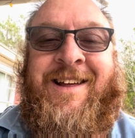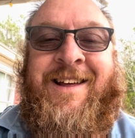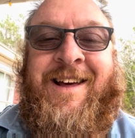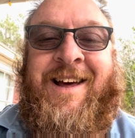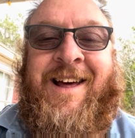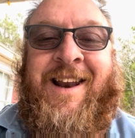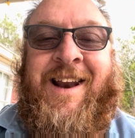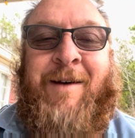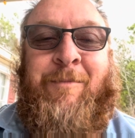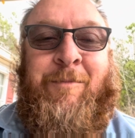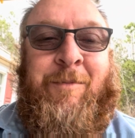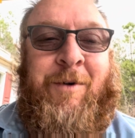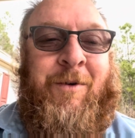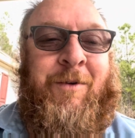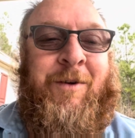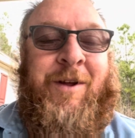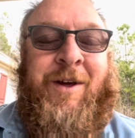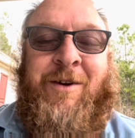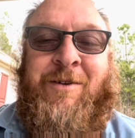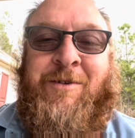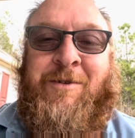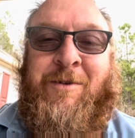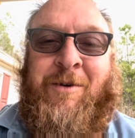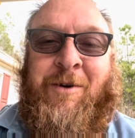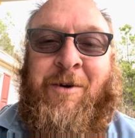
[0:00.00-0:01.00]
and I'm going to
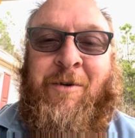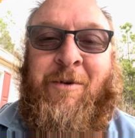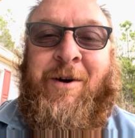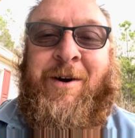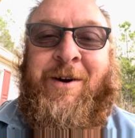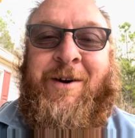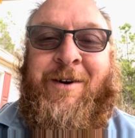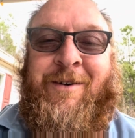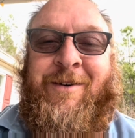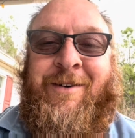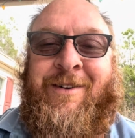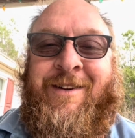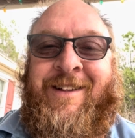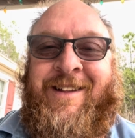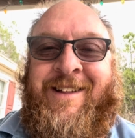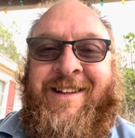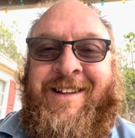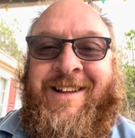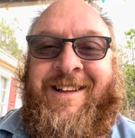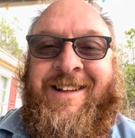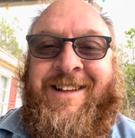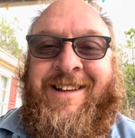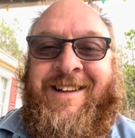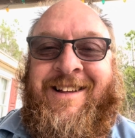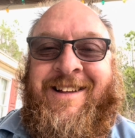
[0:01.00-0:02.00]
use the grill,
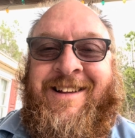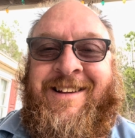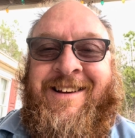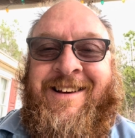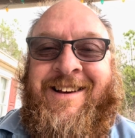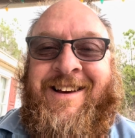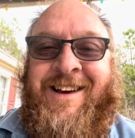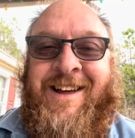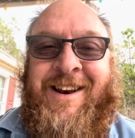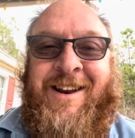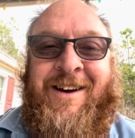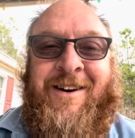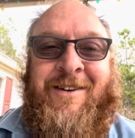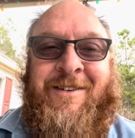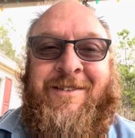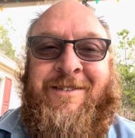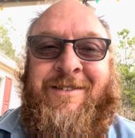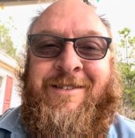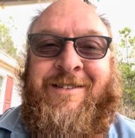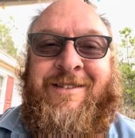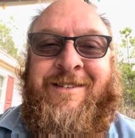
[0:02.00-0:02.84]
you know,